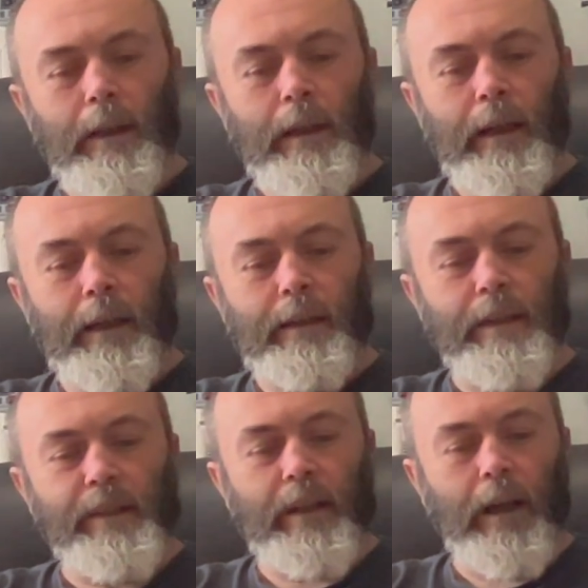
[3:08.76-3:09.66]
it
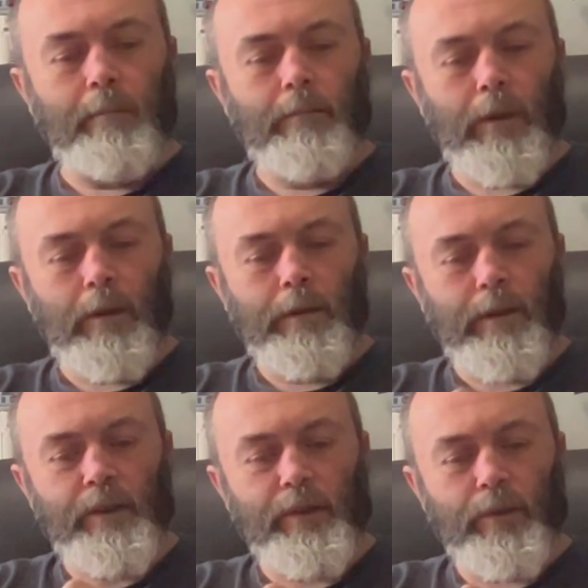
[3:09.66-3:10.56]
does come on a
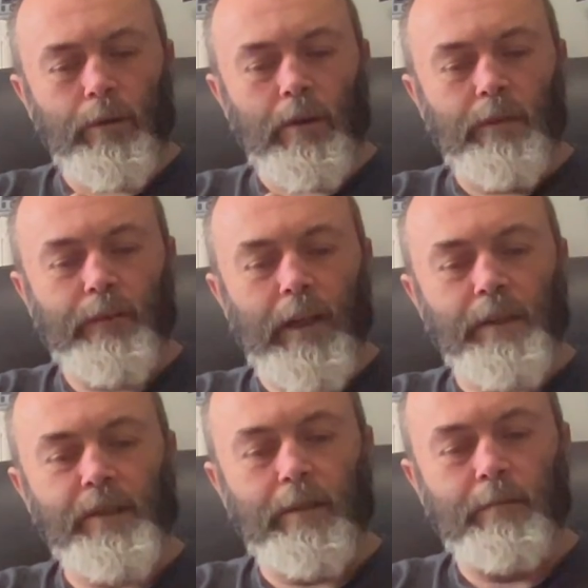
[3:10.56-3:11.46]
sort of
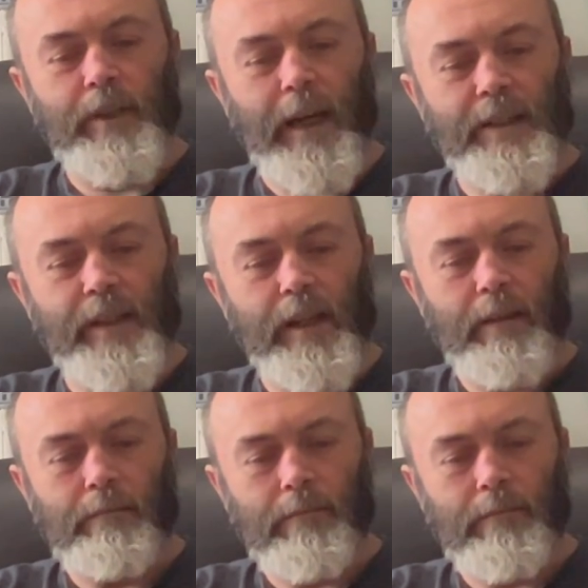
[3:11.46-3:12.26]
custom chassis.